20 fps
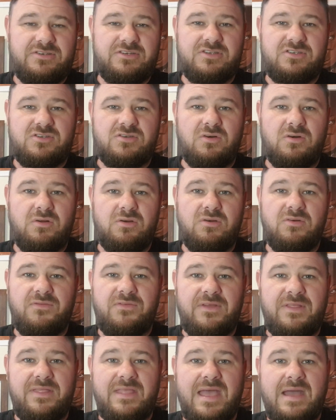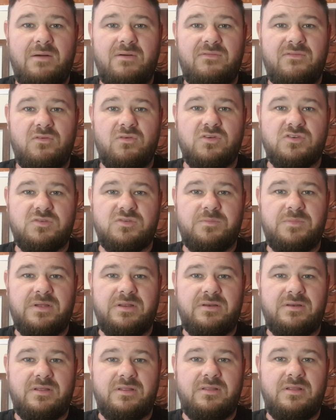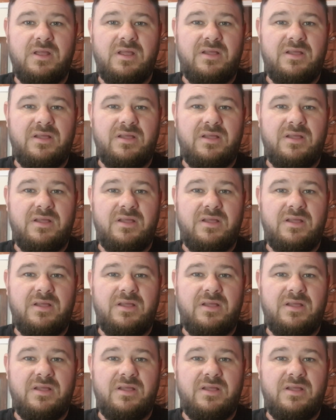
There's sort of nothing there with her husband, and